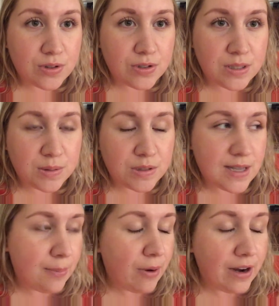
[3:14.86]

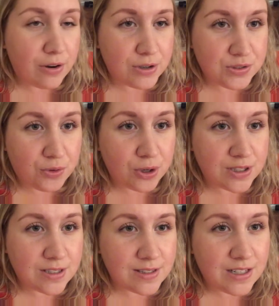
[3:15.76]
separated or
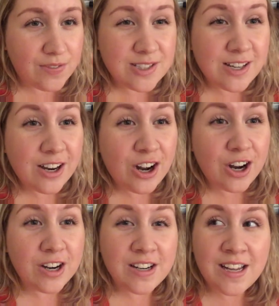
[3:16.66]
divorced and stuff, it's kind of
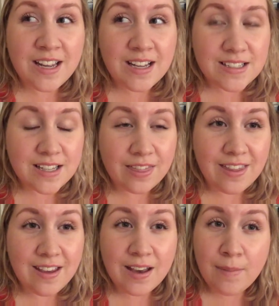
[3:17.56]
hard to
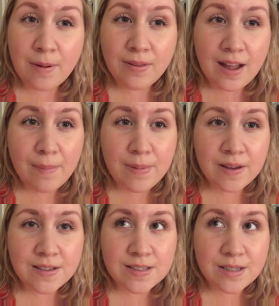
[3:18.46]
think about that
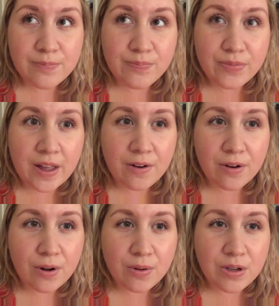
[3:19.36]
because I don't
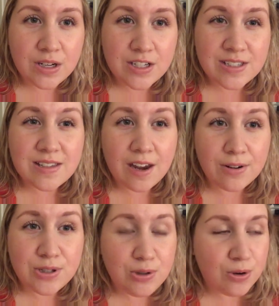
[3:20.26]
know, it just
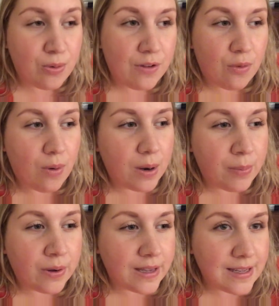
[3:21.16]
scares you. You don't ever want
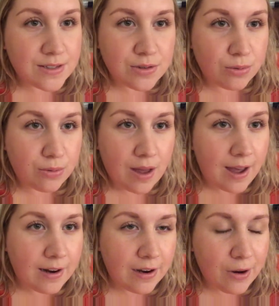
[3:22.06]
to put kids through
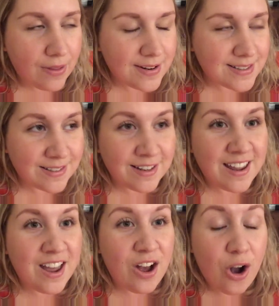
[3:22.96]
that, and I know that doesn't
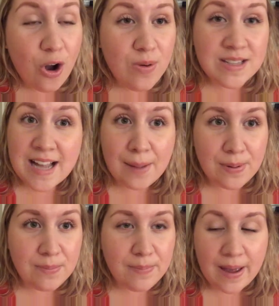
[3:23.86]
always
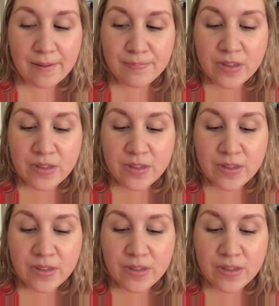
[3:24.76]
happen, but